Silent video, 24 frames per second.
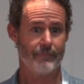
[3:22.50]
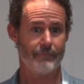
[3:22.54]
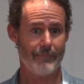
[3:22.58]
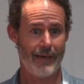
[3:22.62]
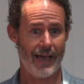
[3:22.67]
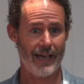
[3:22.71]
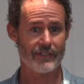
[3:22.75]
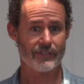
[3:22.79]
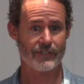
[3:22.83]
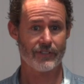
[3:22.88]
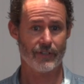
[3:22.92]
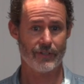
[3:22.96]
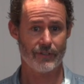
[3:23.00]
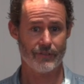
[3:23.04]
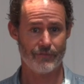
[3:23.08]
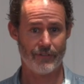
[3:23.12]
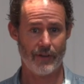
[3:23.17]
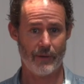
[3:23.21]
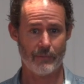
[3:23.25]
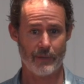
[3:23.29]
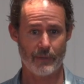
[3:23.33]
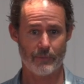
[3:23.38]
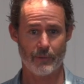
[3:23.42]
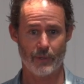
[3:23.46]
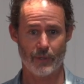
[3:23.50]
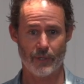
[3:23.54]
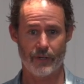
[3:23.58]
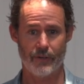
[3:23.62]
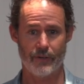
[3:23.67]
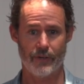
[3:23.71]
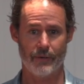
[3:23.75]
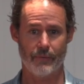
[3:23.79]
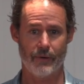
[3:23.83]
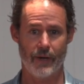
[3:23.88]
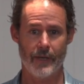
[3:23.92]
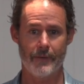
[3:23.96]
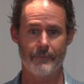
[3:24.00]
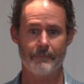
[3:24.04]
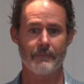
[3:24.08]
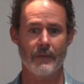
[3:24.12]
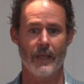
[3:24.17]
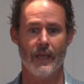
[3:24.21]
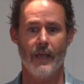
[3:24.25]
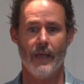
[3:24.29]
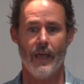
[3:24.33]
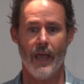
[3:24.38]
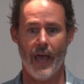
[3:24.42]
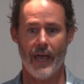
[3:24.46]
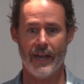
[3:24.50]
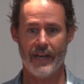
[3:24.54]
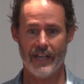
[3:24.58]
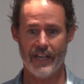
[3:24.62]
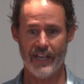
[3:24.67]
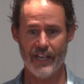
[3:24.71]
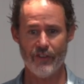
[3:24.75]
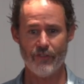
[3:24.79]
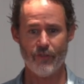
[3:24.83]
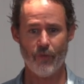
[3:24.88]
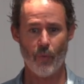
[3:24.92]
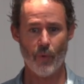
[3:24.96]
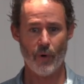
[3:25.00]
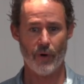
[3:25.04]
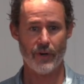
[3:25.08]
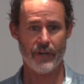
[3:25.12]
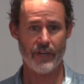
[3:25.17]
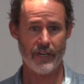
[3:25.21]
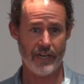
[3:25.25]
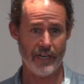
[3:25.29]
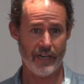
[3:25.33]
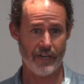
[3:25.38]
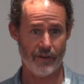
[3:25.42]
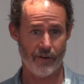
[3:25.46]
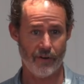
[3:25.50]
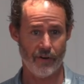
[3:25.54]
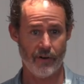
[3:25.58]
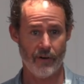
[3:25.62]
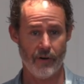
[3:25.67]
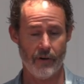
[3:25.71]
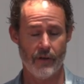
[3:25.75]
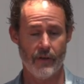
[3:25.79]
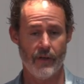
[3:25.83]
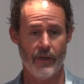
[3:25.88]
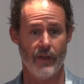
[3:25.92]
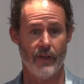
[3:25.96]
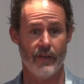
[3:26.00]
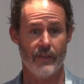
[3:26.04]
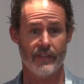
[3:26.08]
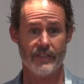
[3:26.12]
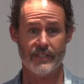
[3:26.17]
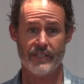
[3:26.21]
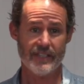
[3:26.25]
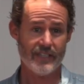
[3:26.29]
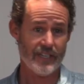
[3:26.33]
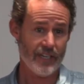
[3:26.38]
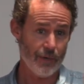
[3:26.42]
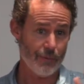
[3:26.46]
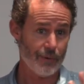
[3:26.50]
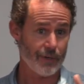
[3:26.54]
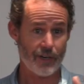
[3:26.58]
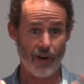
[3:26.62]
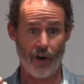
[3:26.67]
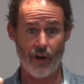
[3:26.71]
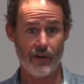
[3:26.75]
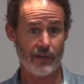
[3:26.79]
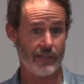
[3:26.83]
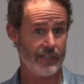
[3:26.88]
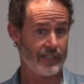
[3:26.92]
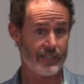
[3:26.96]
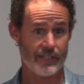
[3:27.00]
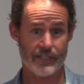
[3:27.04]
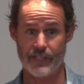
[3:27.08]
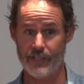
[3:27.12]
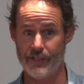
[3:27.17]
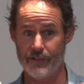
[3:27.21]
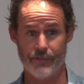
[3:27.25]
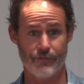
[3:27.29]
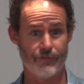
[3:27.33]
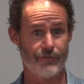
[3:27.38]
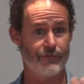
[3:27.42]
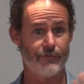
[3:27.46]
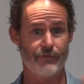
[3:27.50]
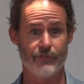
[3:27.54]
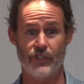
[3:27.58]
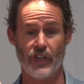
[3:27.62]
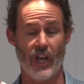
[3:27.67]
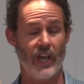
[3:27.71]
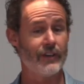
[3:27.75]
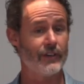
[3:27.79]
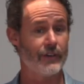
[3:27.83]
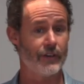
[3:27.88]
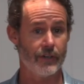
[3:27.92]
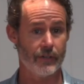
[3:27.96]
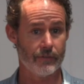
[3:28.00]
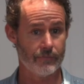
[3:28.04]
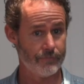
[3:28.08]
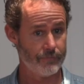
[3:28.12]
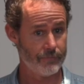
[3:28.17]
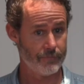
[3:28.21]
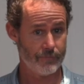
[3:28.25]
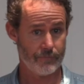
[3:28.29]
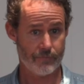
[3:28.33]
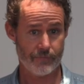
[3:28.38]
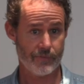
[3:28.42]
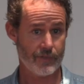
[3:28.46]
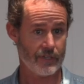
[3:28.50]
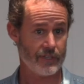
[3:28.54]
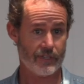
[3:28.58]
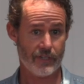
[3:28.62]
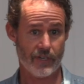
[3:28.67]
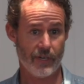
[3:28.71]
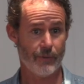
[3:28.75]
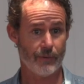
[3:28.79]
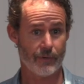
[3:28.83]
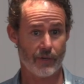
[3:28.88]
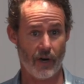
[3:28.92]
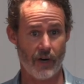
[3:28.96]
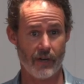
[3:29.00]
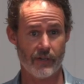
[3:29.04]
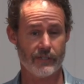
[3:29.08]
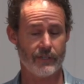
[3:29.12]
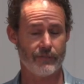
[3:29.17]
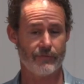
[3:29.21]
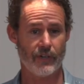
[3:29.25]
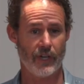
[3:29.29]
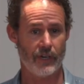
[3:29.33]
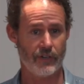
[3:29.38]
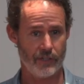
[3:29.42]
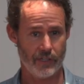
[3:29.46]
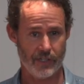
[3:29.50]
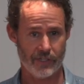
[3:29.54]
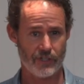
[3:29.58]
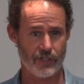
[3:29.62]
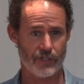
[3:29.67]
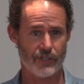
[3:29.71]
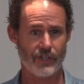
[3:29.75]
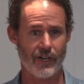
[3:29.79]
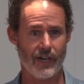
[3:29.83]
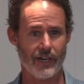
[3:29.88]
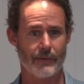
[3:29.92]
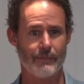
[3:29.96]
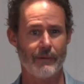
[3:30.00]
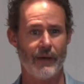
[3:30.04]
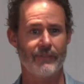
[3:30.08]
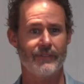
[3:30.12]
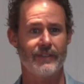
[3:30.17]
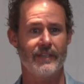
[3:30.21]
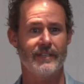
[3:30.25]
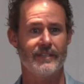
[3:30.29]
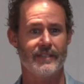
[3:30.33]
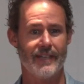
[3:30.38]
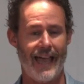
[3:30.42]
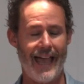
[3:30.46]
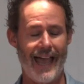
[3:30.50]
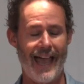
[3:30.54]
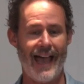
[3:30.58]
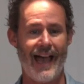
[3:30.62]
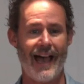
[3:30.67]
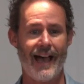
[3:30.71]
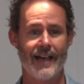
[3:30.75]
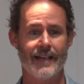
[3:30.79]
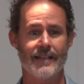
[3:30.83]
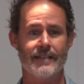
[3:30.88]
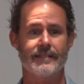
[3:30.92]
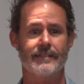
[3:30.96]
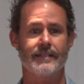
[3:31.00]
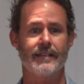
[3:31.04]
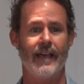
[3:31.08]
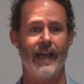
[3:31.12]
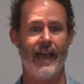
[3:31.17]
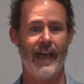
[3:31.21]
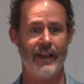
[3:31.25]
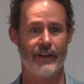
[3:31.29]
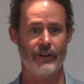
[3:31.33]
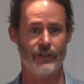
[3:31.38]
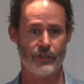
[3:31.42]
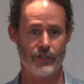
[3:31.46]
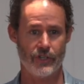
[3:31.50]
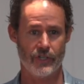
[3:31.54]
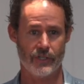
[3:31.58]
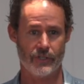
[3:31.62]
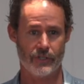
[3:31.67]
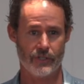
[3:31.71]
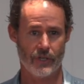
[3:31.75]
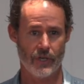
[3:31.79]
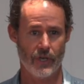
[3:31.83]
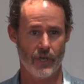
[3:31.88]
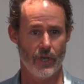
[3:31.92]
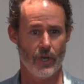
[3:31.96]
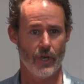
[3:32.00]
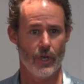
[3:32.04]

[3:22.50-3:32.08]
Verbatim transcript: Masculine and feminine polarity, right? And if we're here, this is irregardless of gender. This is irregardless of gender. Let's just talk about these as energies.